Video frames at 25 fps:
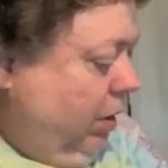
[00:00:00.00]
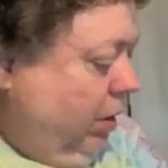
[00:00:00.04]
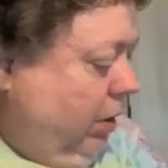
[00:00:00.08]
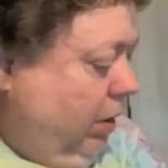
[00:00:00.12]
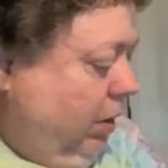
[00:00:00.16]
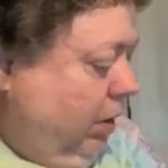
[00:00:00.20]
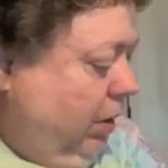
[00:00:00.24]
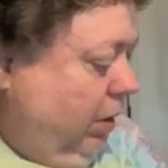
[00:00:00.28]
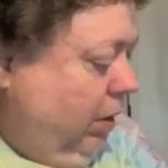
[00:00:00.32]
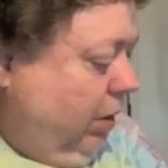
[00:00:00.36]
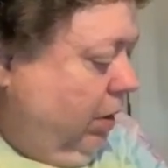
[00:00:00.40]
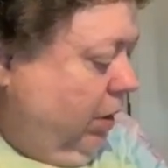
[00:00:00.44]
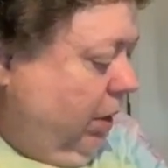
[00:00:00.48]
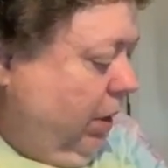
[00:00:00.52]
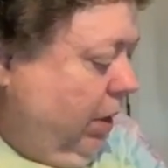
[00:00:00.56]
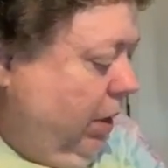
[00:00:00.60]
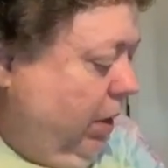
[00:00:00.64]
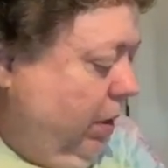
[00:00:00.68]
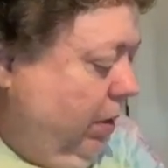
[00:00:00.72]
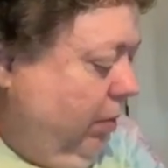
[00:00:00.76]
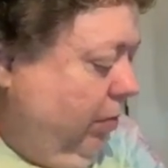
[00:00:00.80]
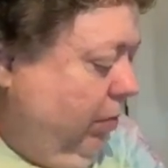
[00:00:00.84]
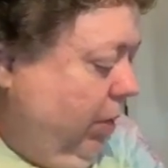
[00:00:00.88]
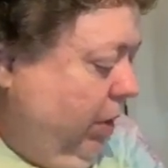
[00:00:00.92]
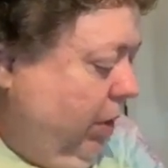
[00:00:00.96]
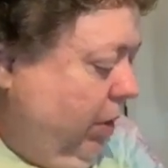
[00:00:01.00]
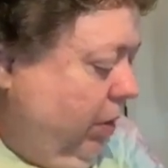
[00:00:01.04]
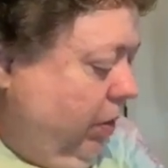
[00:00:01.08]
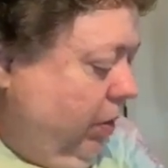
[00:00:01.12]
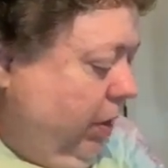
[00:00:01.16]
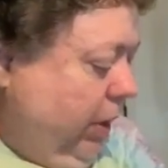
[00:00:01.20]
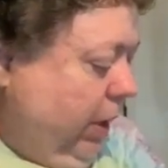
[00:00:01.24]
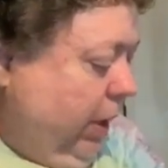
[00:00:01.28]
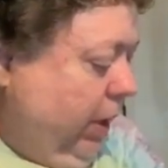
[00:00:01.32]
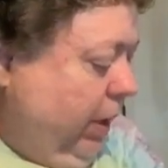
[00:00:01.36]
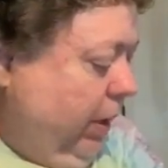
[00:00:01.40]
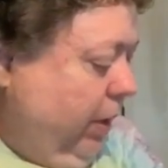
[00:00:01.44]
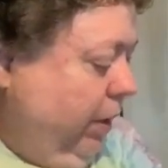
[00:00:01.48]
It's a Conrail,
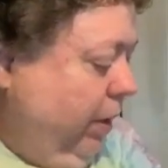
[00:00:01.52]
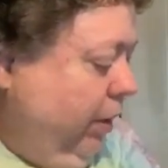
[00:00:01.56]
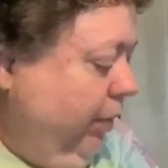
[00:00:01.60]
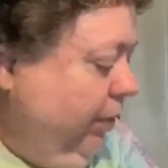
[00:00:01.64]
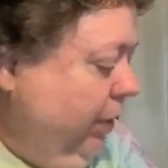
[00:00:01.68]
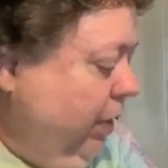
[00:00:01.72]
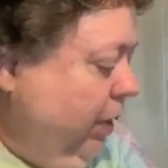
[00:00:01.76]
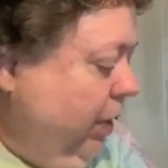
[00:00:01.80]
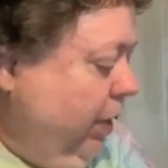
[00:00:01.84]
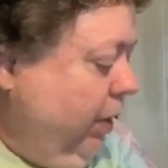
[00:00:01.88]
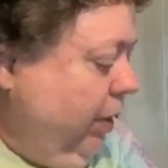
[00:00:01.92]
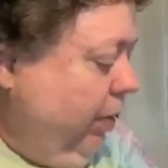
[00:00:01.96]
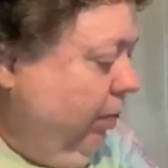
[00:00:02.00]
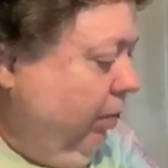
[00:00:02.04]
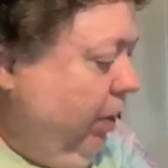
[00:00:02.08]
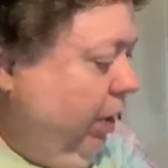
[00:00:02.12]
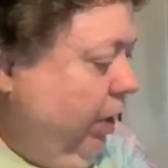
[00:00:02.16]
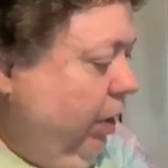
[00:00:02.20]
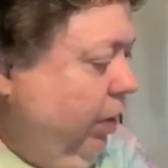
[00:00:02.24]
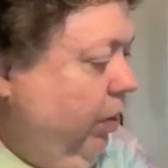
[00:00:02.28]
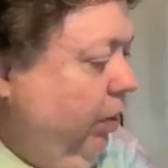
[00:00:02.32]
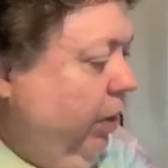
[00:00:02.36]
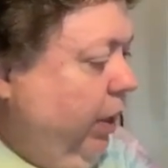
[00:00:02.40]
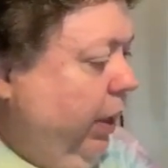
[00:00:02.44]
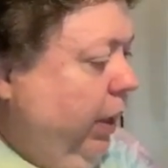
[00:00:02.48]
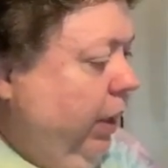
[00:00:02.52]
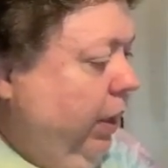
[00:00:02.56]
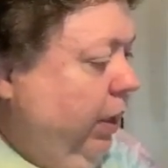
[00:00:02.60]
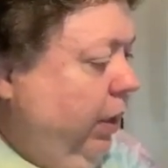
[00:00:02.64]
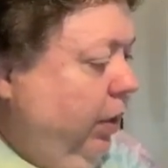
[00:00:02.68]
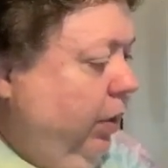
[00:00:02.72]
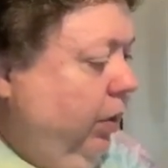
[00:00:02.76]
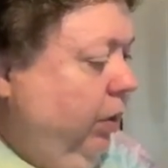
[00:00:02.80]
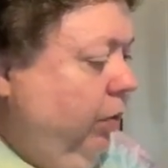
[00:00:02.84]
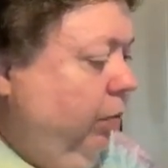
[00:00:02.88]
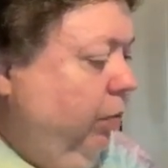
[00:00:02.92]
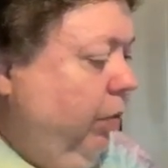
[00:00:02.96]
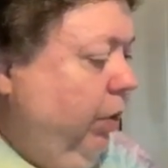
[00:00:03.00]
and I love Conrail, and I
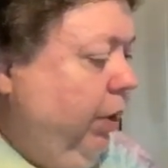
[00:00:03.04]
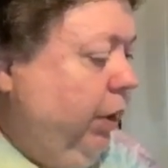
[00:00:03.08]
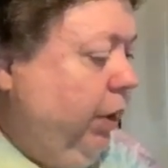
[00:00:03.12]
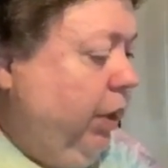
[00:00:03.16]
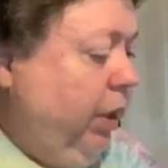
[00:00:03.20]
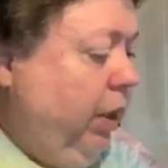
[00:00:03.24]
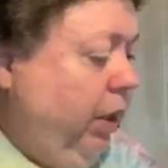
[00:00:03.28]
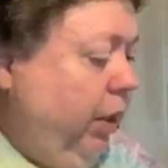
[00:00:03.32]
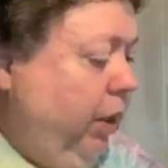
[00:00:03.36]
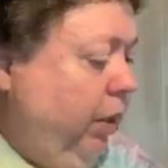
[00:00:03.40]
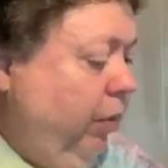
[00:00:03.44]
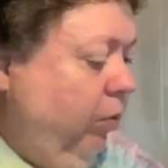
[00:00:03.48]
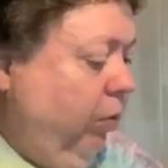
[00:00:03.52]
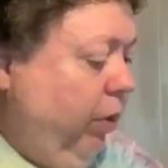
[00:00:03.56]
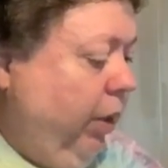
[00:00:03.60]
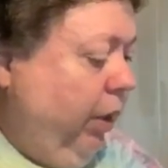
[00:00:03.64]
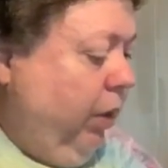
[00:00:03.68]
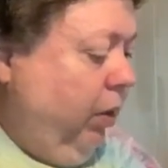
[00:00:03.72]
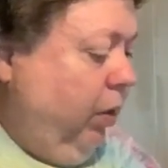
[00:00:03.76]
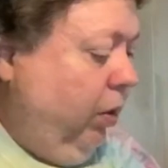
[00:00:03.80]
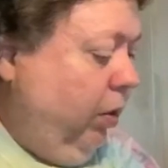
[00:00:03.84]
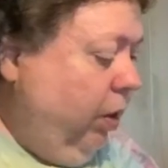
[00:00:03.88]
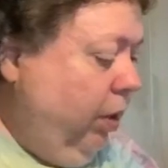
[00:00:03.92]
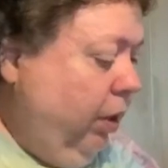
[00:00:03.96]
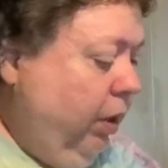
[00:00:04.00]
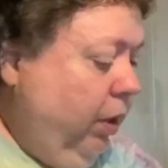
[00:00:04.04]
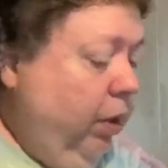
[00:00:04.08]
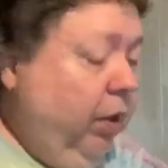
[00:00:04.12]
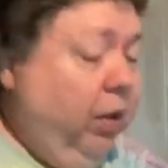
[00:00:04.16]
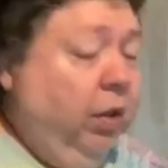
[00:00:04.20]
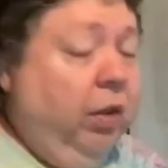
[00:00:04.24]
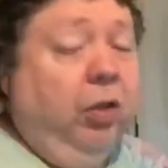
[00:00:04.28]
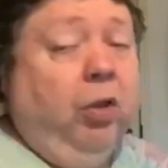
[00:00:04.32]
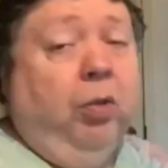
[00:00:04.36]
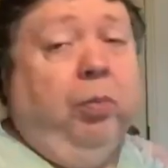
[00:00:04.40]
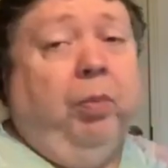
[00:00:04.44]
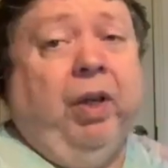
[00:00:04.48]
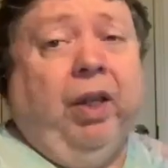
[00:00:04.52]
run Conrail
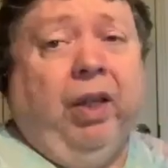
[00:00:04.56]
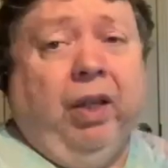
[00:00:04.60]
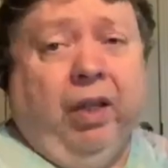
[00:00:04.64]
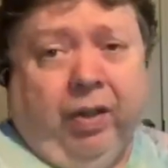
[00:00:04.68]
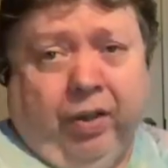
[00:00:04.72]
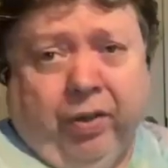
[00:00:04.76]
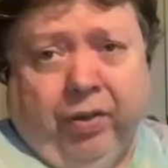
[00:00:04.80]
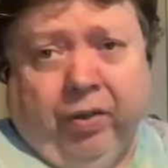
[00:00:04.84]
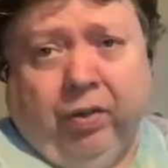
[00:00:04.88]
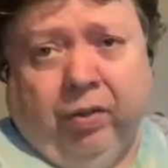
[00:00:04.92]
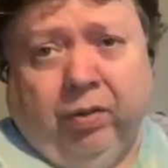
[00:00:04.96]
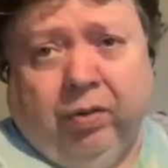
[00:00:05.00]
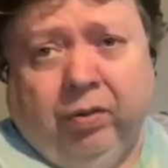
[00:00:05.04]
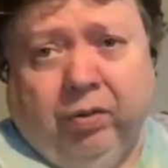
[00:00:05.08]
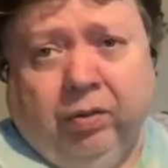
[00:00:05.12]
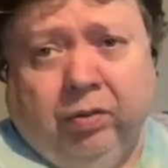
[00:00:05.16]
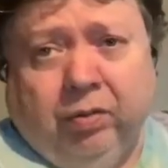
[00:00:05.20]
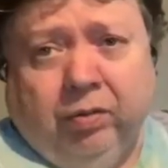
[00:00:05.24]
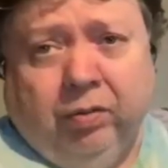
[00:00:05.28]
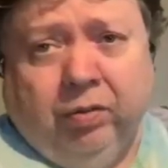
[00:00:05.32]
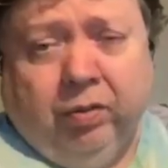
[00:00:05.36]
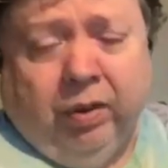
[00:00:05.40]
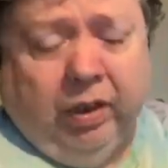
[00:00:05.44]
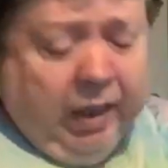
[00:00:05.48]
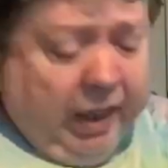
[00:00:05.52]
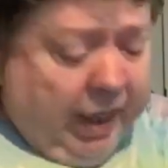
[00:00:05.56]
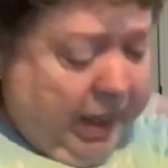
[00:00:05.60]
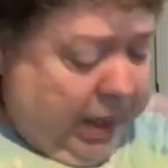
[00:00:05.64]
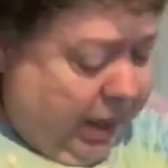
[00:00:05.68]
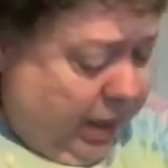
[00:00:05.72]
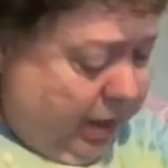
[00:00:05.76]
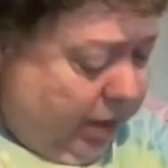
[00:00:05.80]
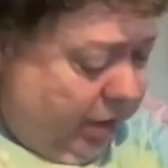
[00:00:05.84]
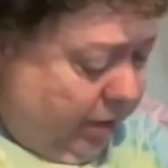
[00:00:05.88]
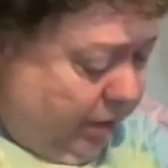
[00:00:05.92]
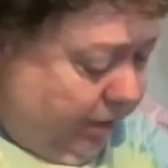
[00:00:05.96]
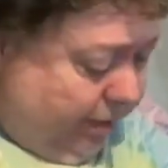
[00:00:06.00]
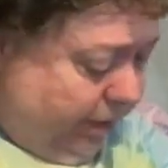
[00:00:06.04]
on my other
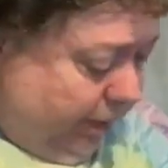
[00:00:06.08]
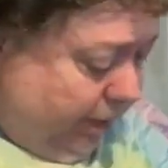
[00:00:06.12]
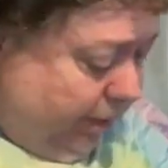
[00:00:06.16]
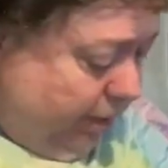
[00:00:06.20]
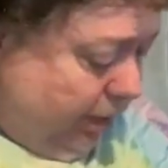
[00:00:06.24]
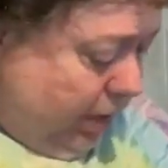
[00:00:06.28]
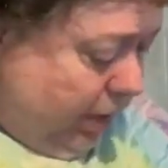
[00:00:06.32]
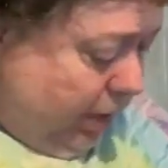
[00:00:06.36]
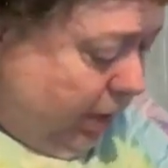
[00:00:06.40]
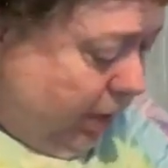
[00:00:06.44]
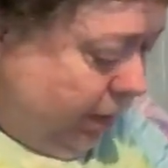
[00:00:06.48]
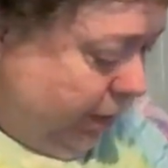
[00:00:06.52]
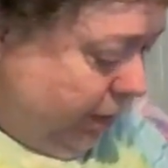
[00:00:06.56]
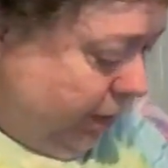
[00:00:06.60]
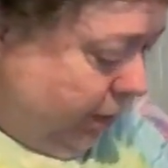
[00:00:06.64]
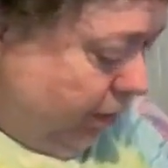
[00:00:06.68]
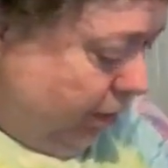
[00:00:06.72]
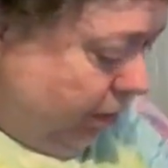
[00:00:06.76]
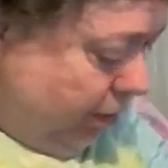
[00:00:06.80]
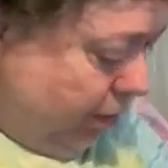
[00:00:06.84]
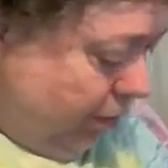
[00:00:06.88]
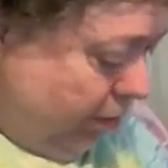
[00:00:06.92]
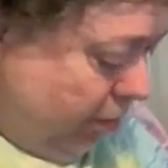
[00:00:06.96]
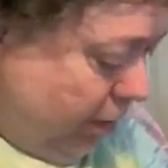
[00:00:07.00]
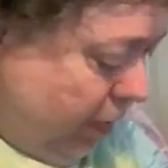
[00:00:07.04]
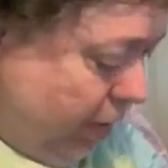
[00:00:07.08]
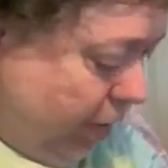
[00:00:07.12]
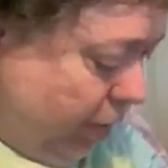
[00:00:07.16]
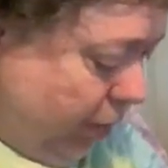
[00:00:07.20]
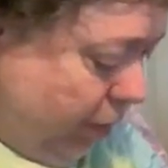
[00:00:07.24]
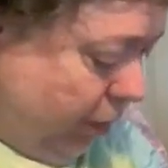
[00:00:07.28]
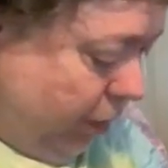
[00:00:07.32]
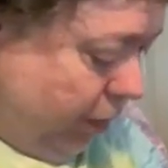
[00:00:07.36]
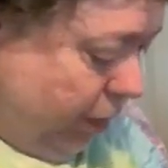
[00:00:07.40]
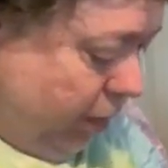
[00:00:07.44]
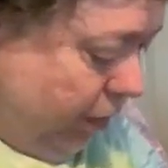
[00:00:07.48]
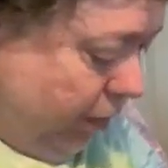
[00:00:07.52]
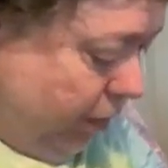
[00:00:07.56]
layout, my other model
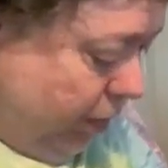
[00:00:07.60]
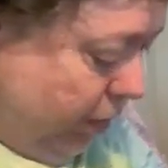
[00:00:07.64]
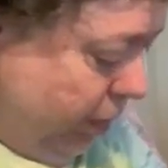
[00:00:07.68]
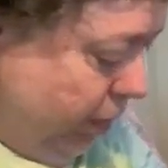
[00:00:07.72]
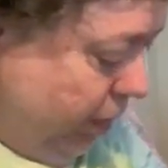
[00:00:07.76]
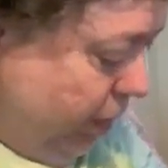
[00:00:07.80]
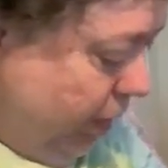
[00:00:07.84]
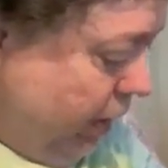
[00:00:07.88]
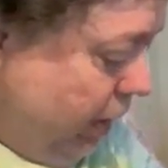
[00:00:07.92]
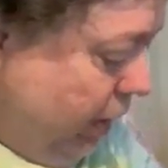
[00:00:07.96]
railroad.